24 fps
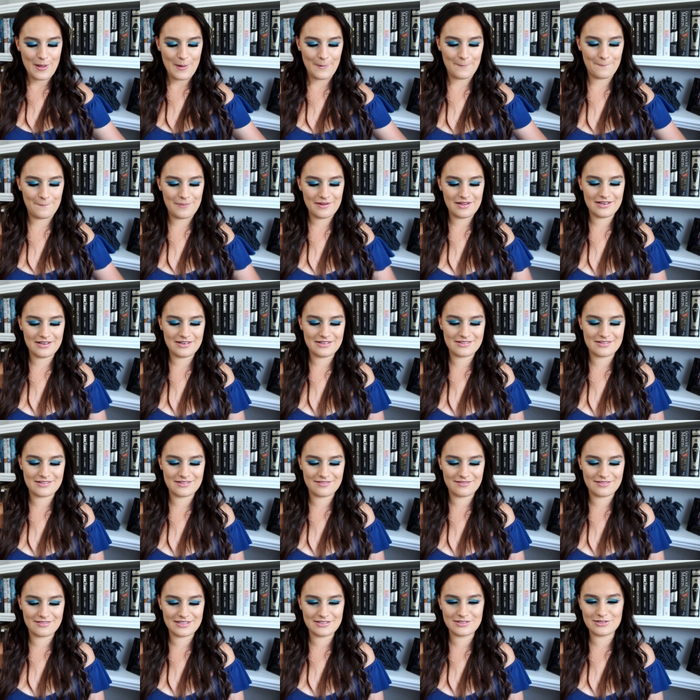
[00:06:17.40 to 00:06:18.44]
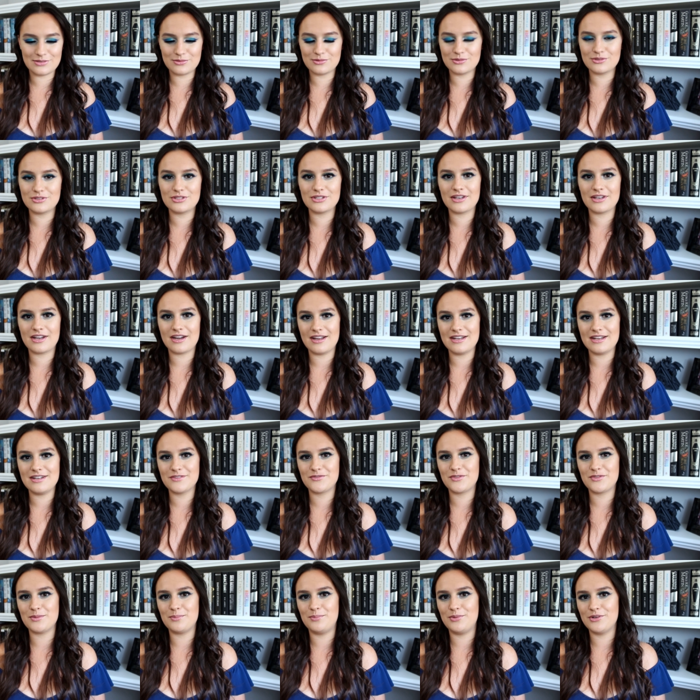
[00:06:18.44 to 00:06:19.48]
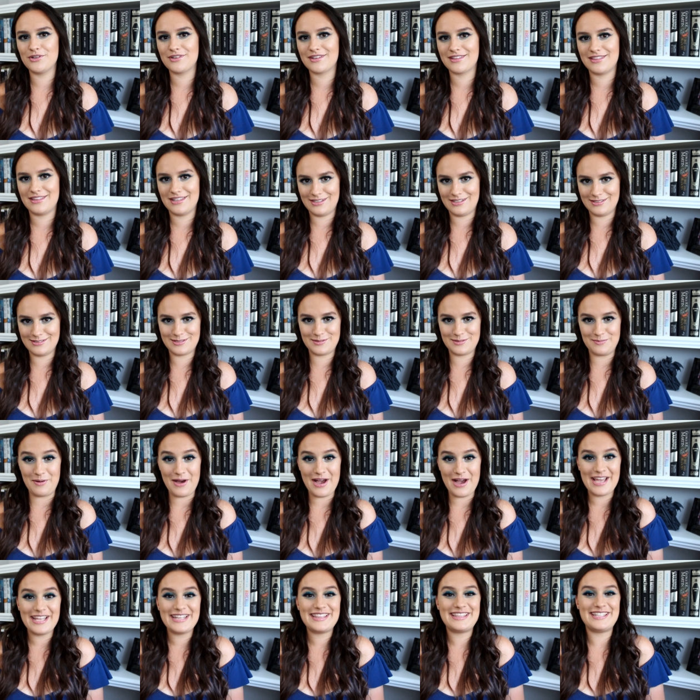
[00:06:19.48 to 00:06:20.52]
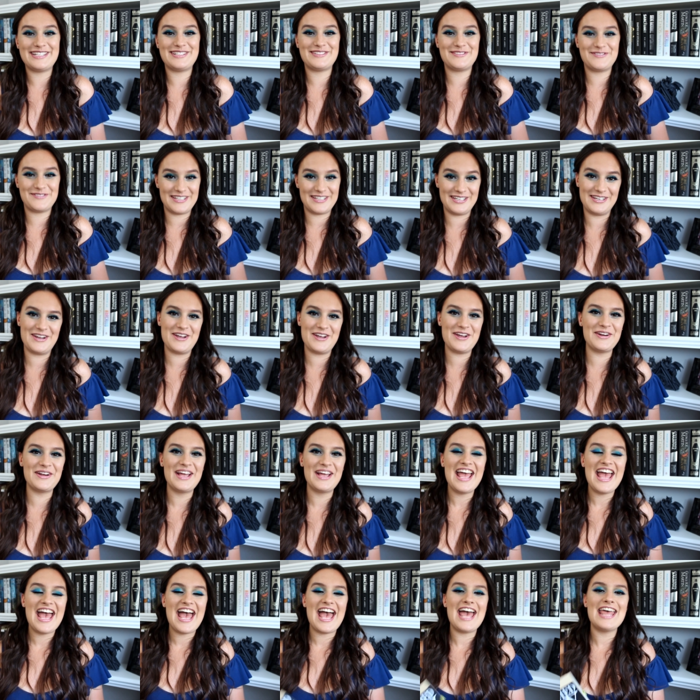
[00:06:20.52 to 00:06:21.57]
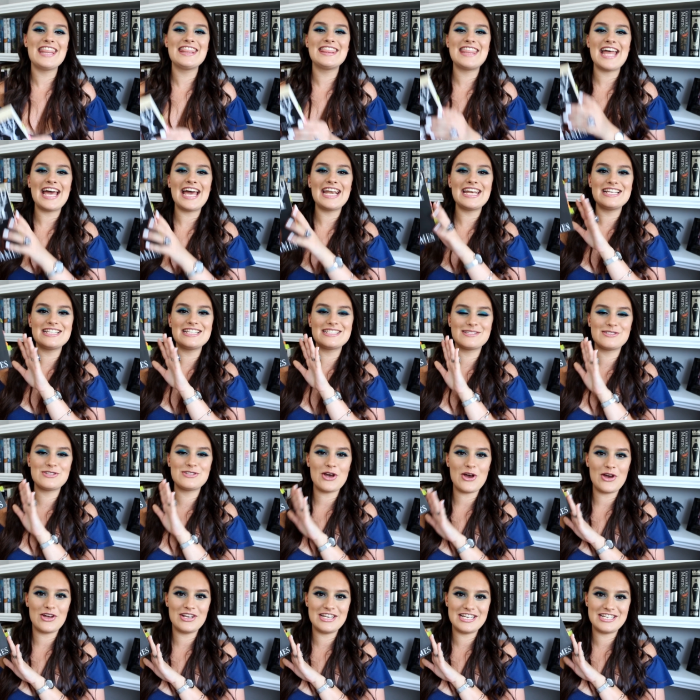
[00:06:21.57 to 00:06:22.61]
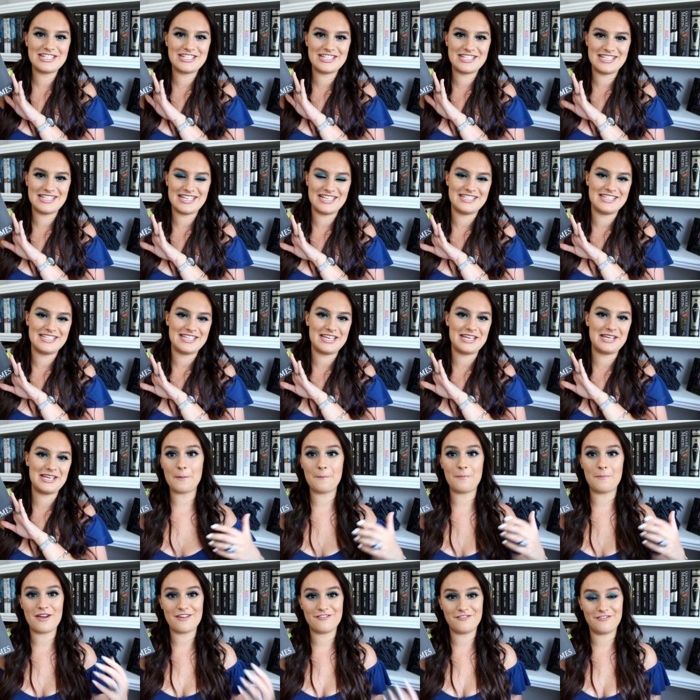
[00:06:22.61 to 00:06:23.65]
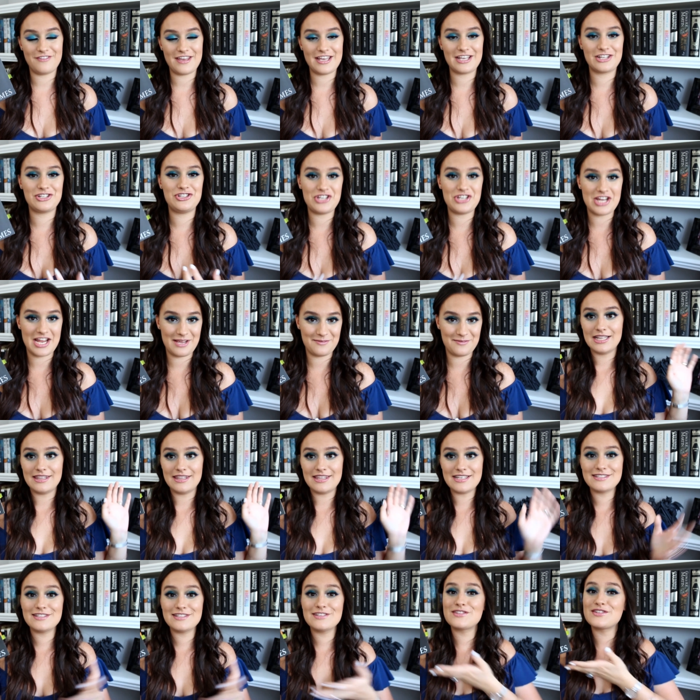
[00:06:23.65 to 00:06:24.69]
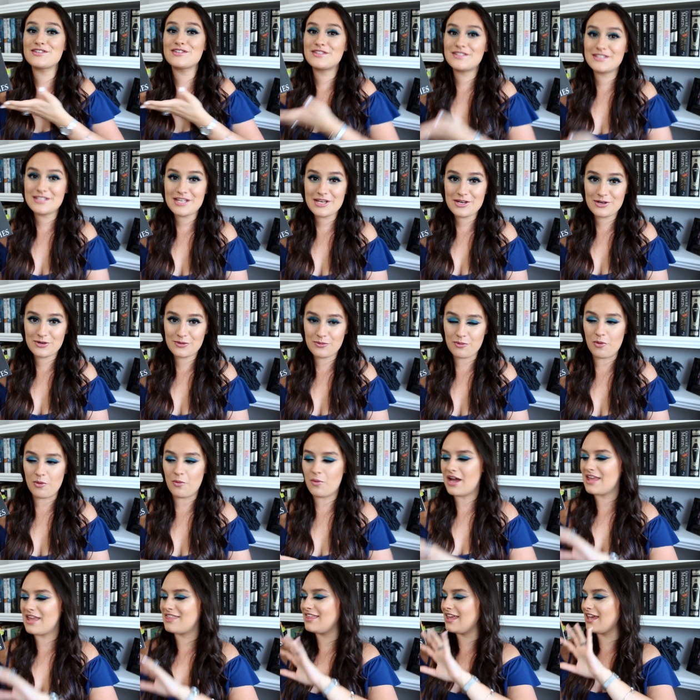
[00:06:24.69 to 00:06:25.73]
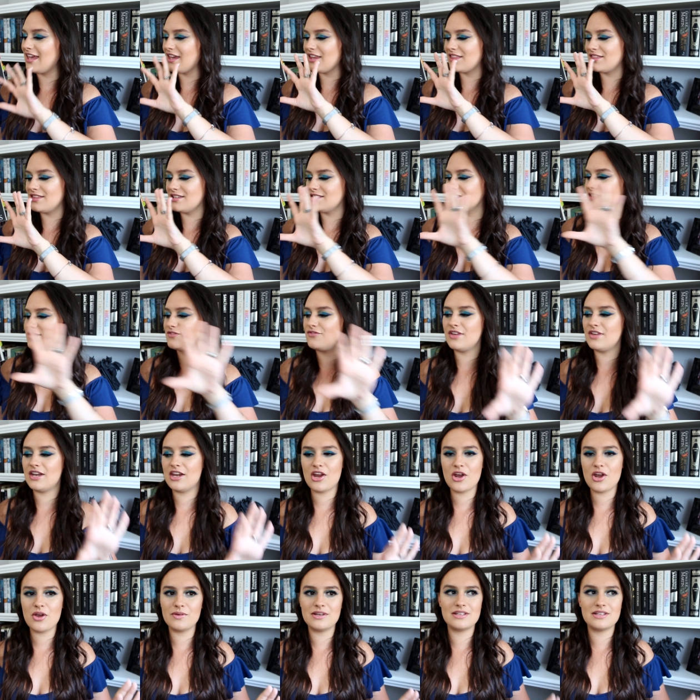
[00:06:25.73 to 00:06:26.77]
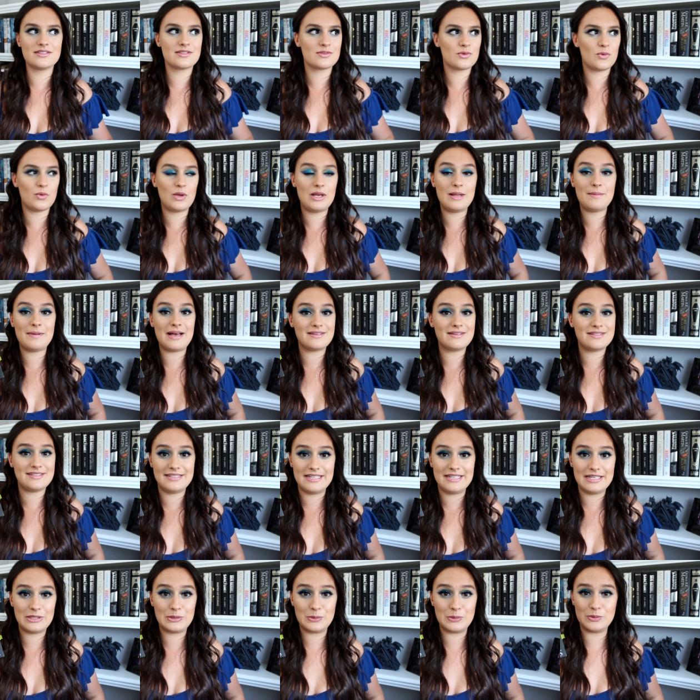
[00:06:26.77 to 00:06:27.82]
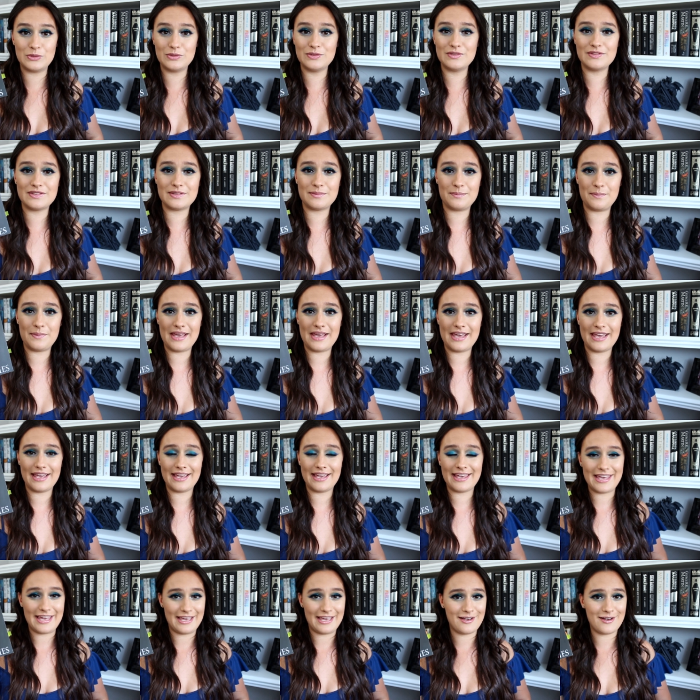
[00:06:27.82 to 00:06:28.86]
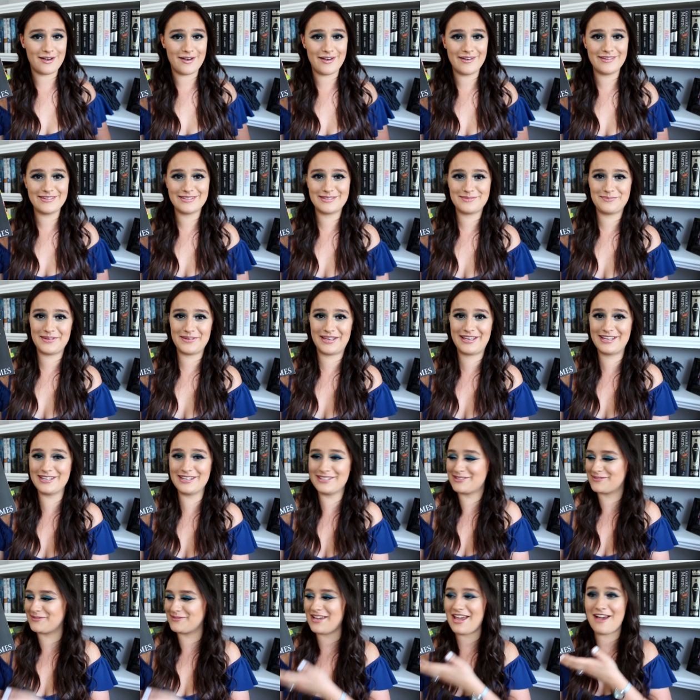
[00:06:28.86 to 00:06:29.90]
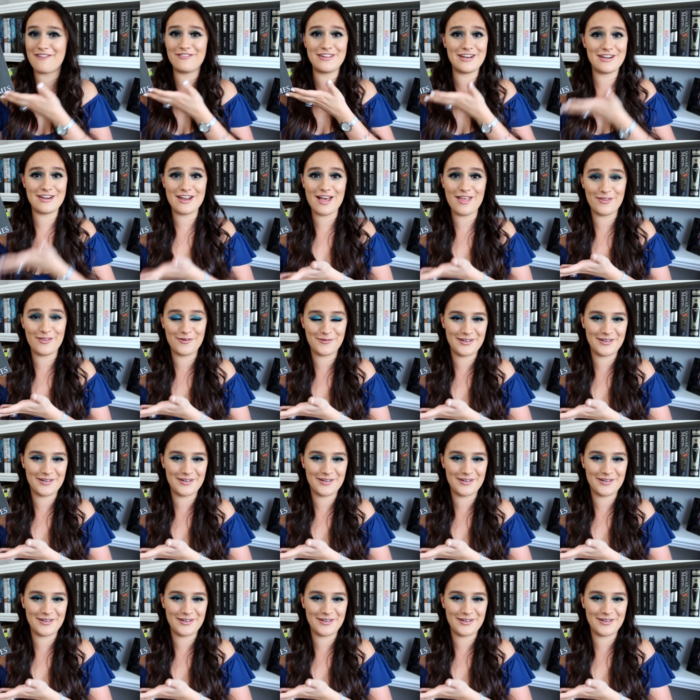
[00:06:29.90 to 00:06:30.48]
but this is also kind of the book that inspired this video, and that is Tarnish City by Vic James. This is a sequel. I think this video is all about sequels being kick-ass because we have another